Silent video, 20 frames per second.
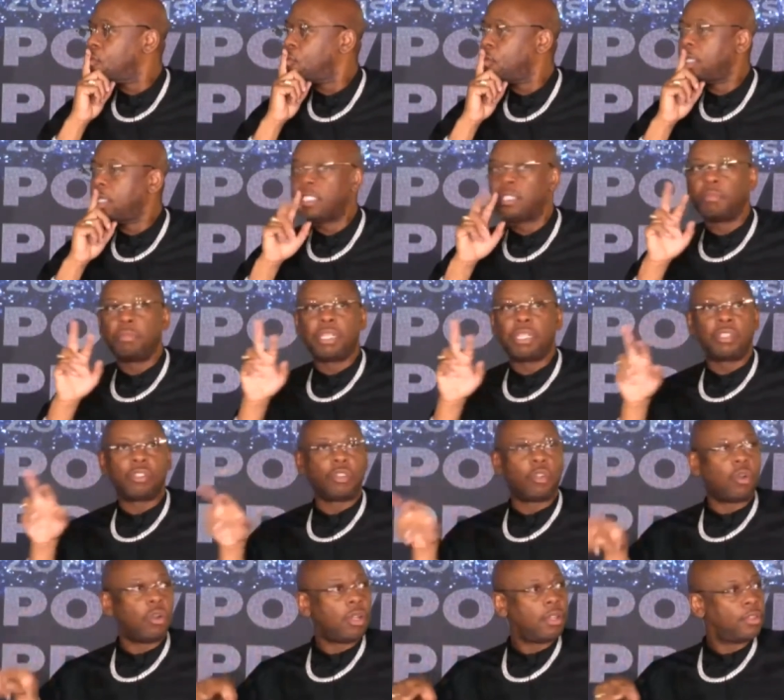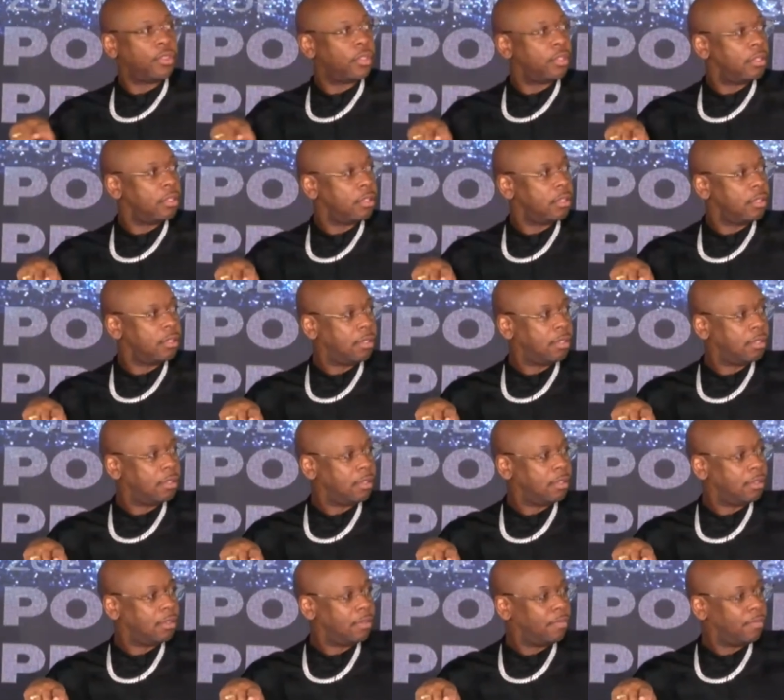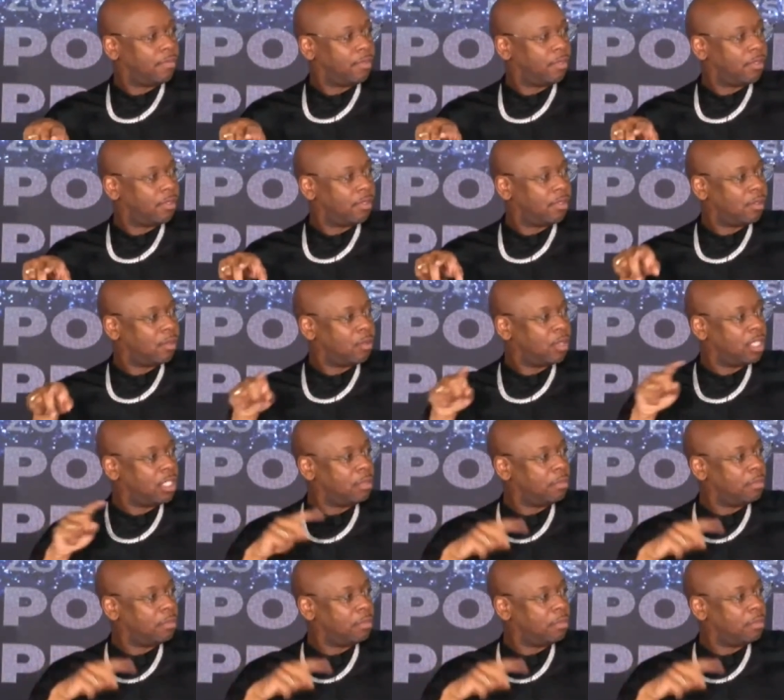Where's the Middle North? Where's